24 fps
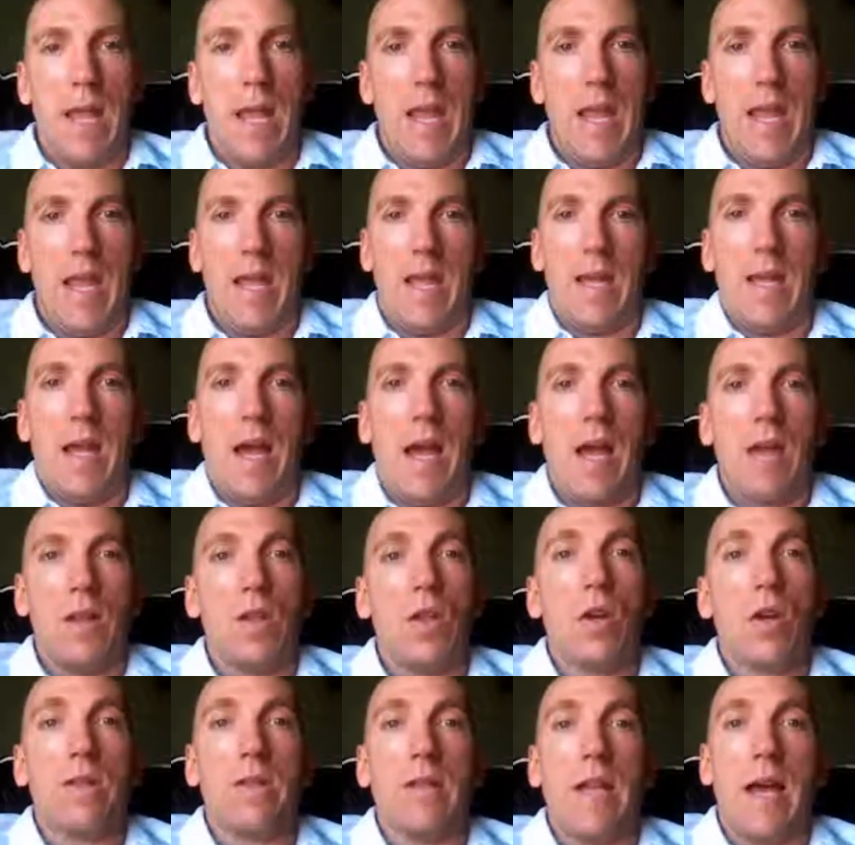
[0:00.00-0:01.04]
and I
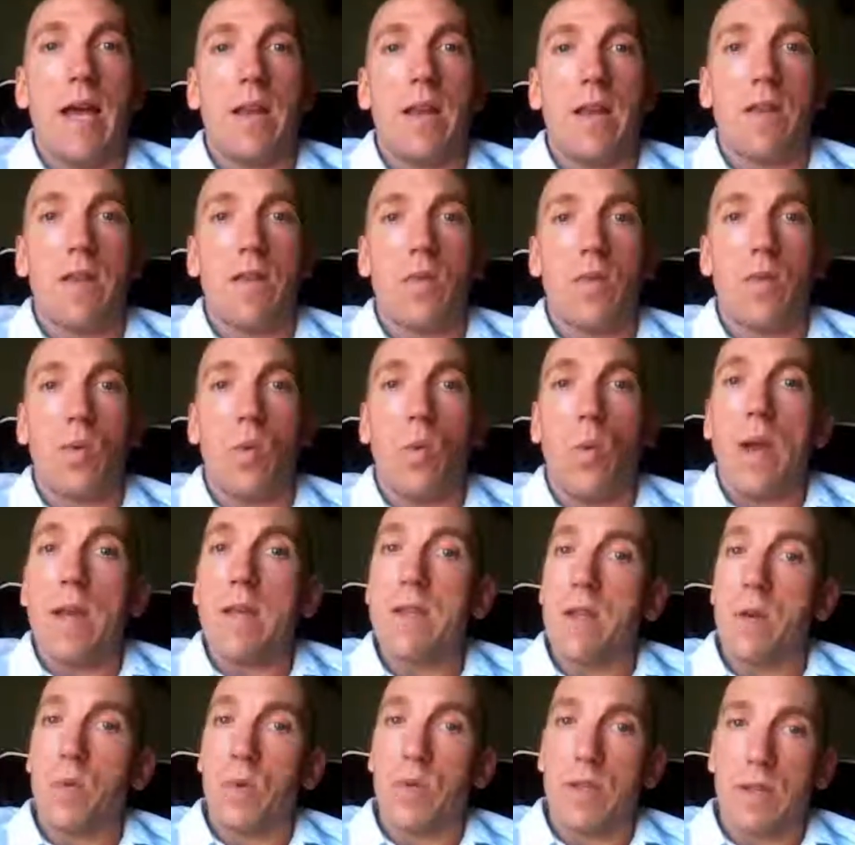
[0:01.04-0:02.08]
looked at the
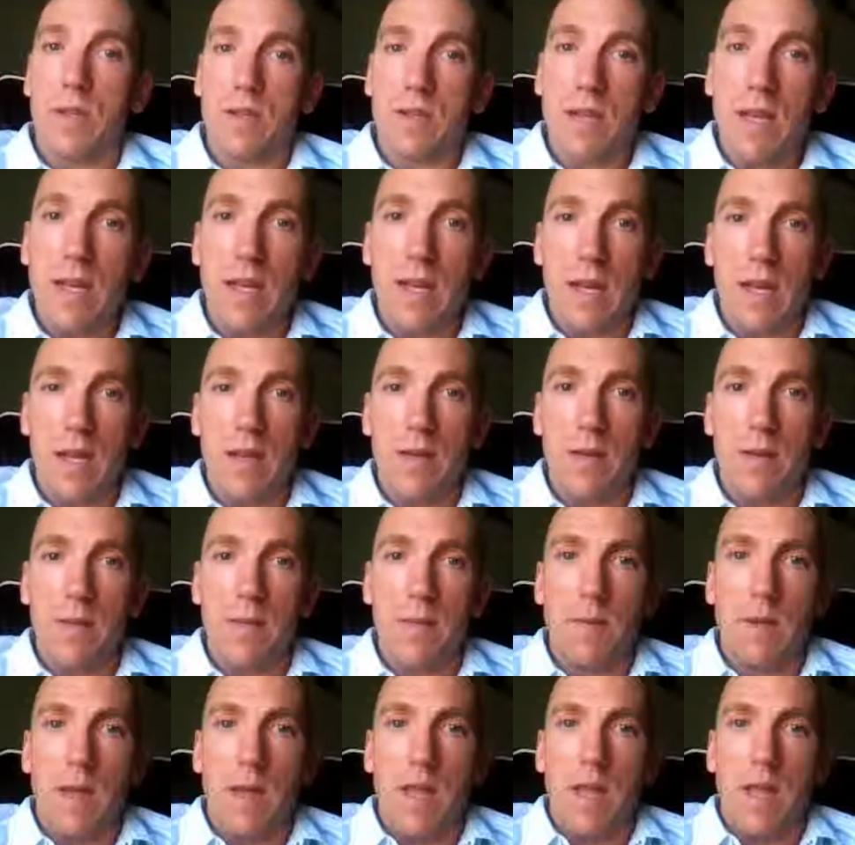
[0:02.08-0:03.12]
ways I was succeeding,
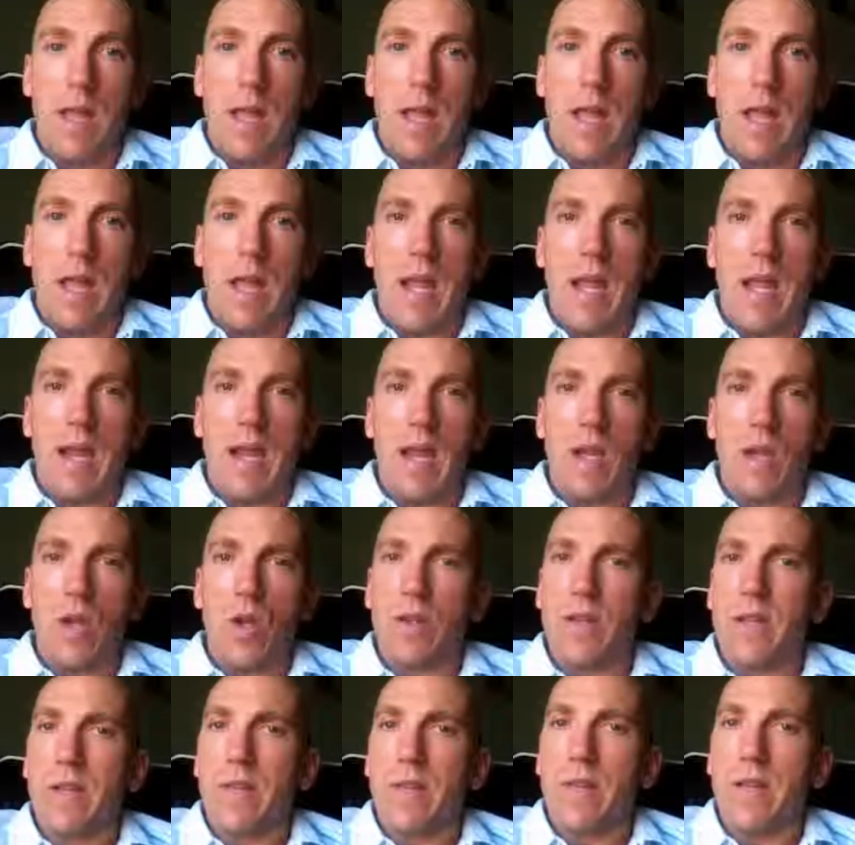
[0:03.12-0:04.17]
and I
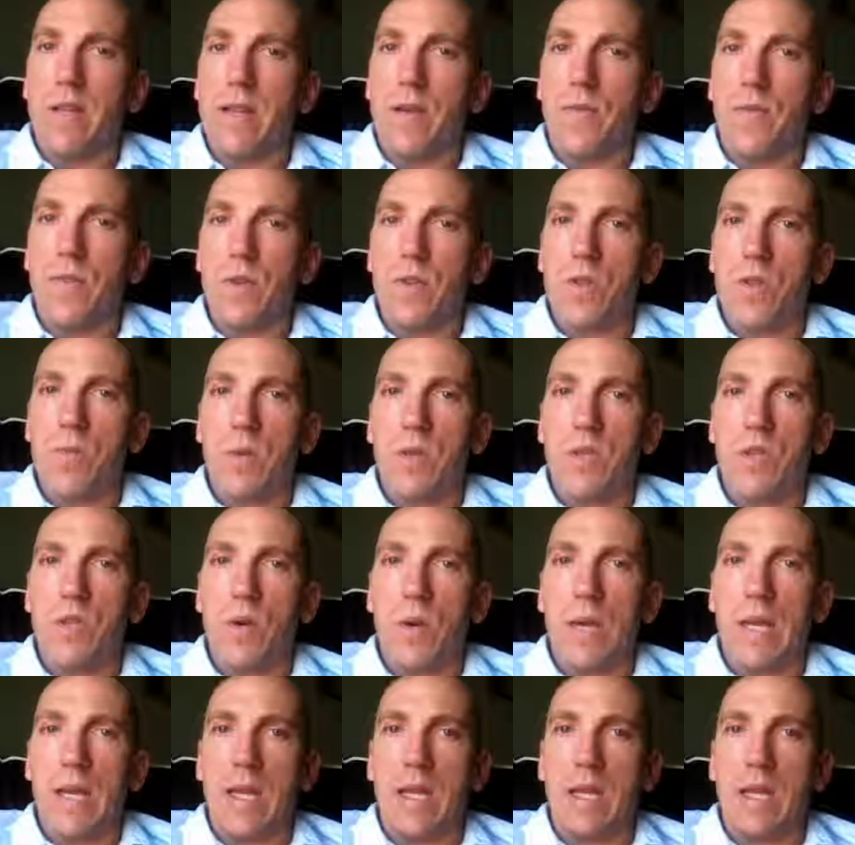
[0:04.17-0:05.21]
looked at the difference
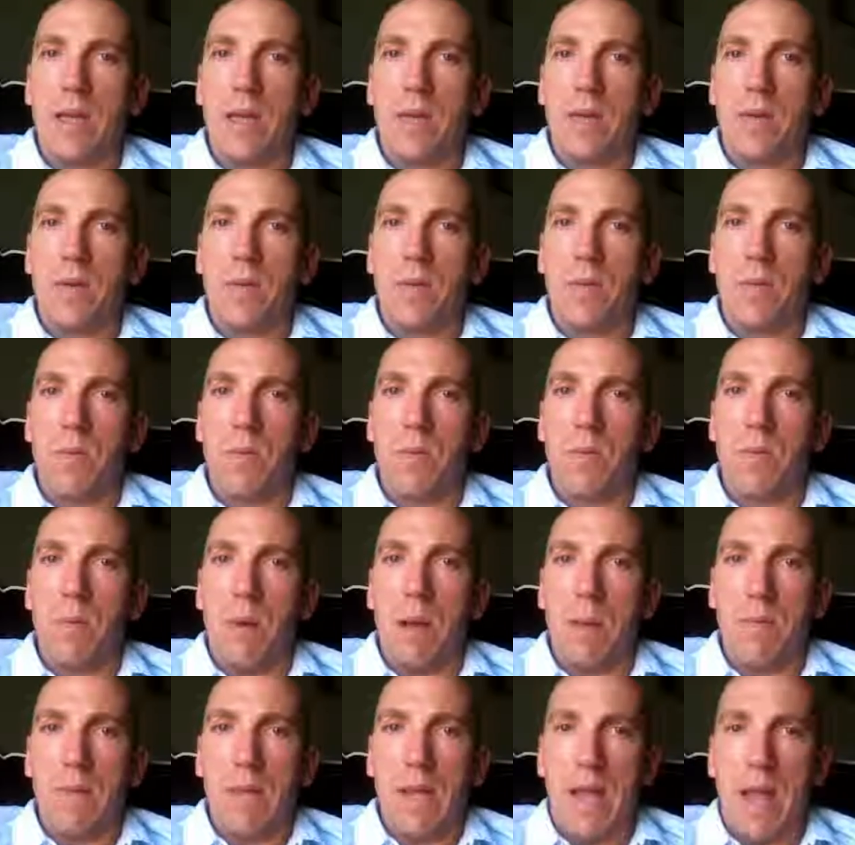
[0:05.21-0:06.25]
between
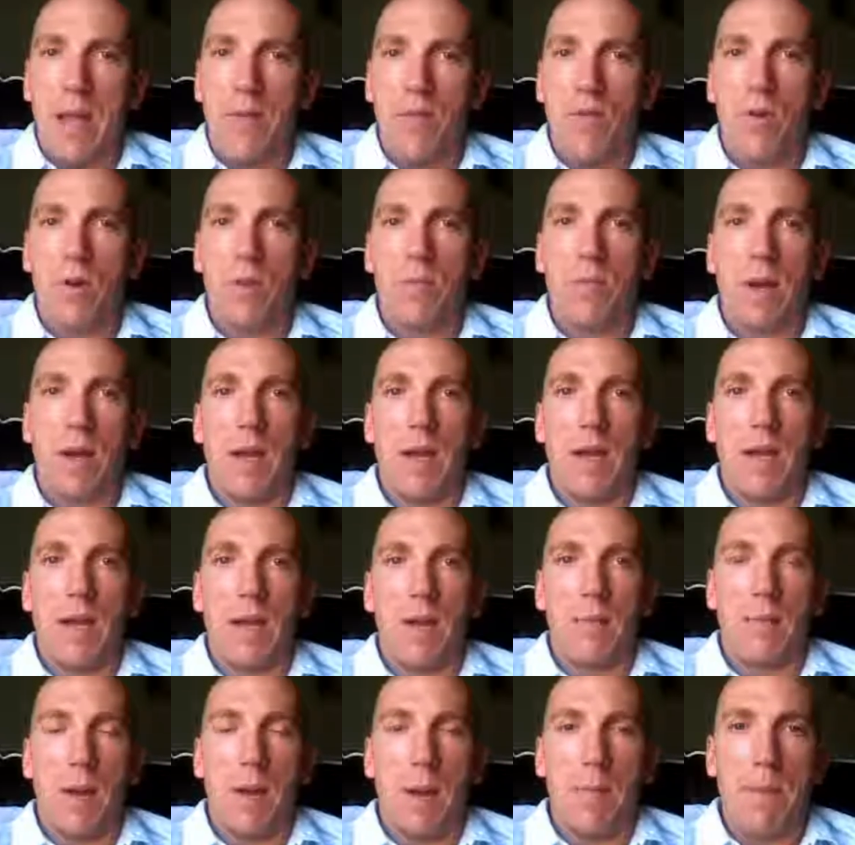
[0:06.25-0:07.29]
my behavior and
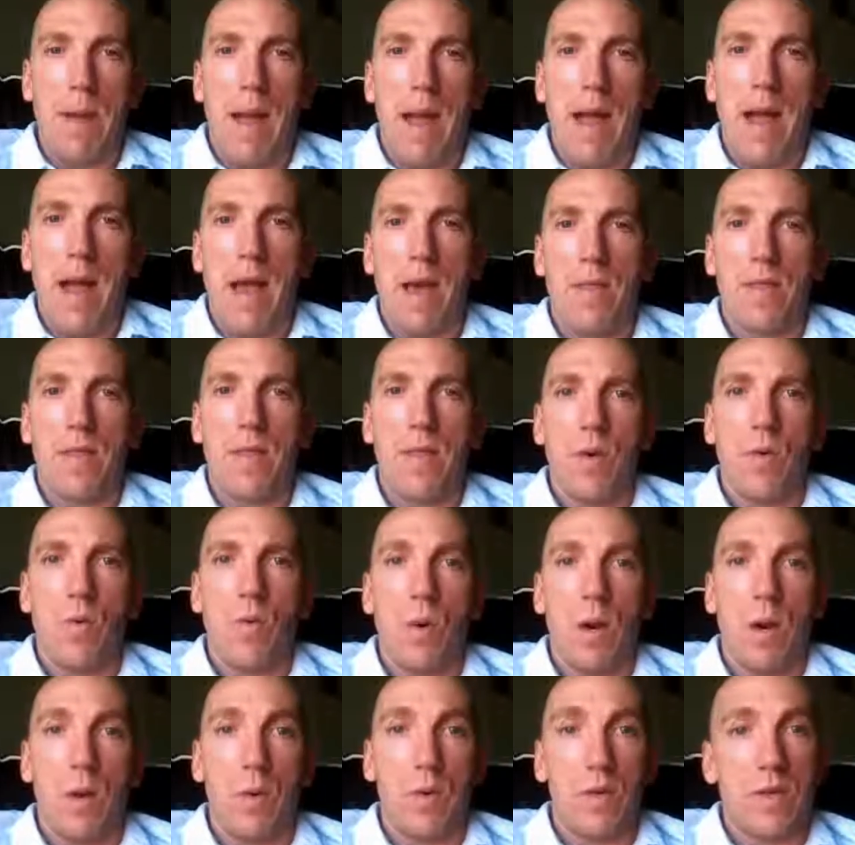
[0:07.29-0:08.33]
my path
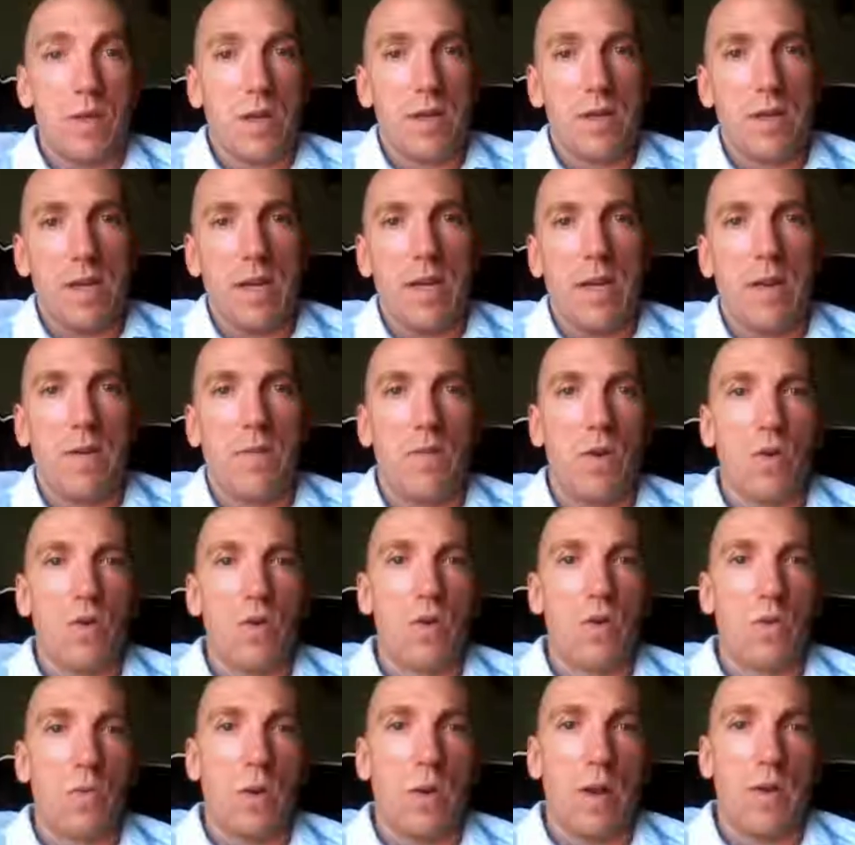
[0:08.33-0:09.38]
when I was succeeding
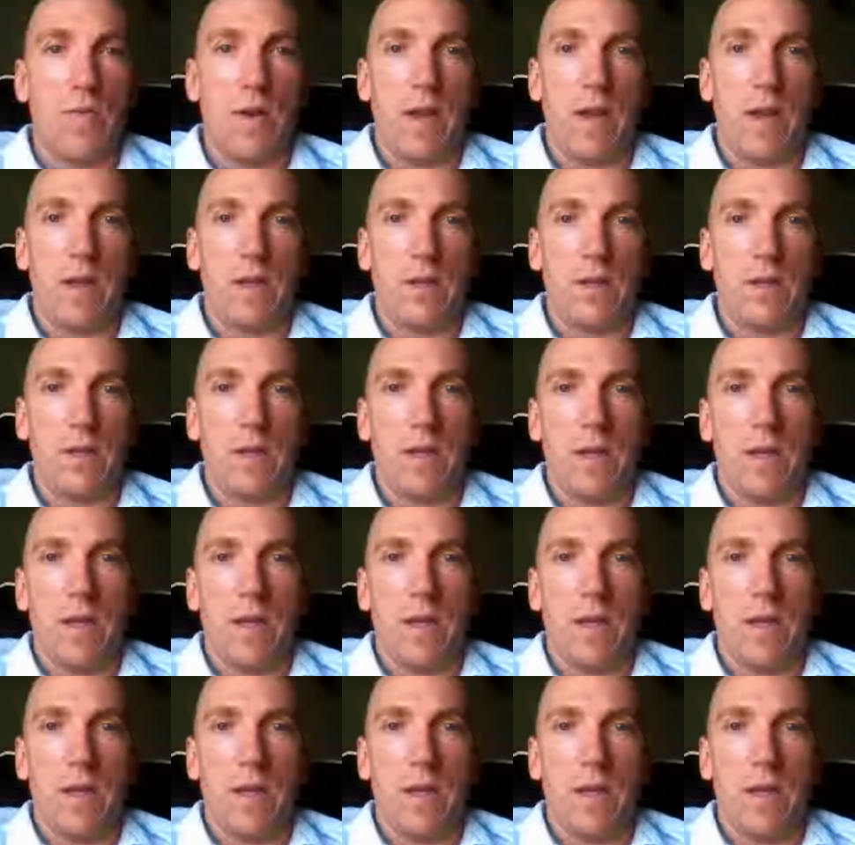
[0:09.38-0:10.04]
versus when I failed.